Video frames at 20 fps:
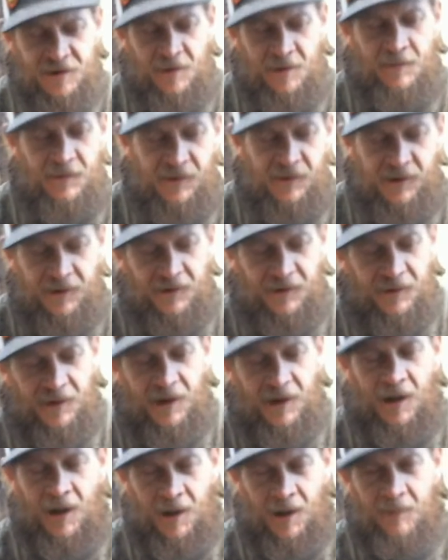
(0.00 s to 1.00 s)
something
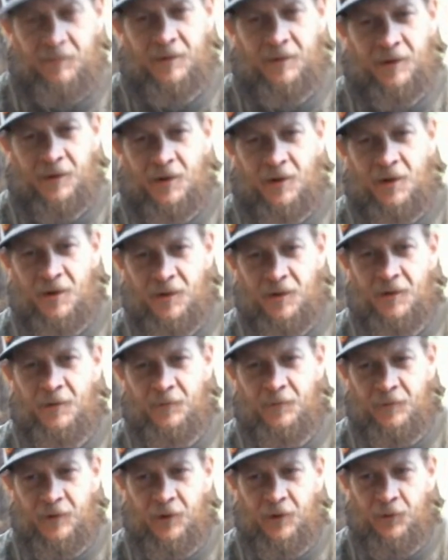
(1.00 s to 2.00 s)
that happened on
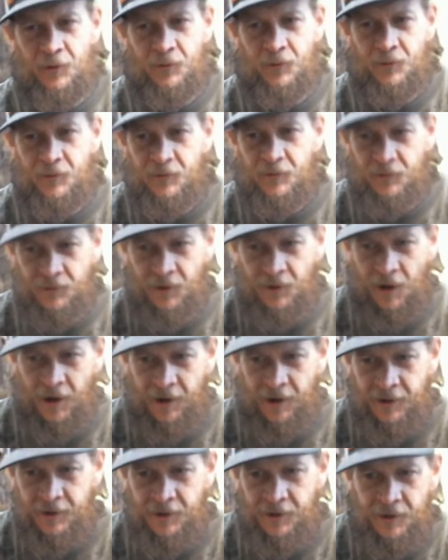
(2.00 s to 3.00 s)
The View,
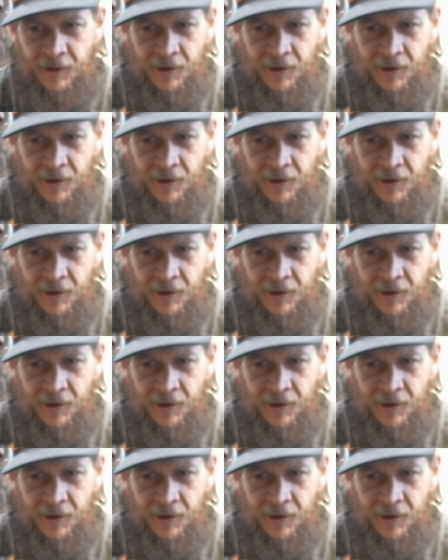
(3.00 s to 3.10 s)
right?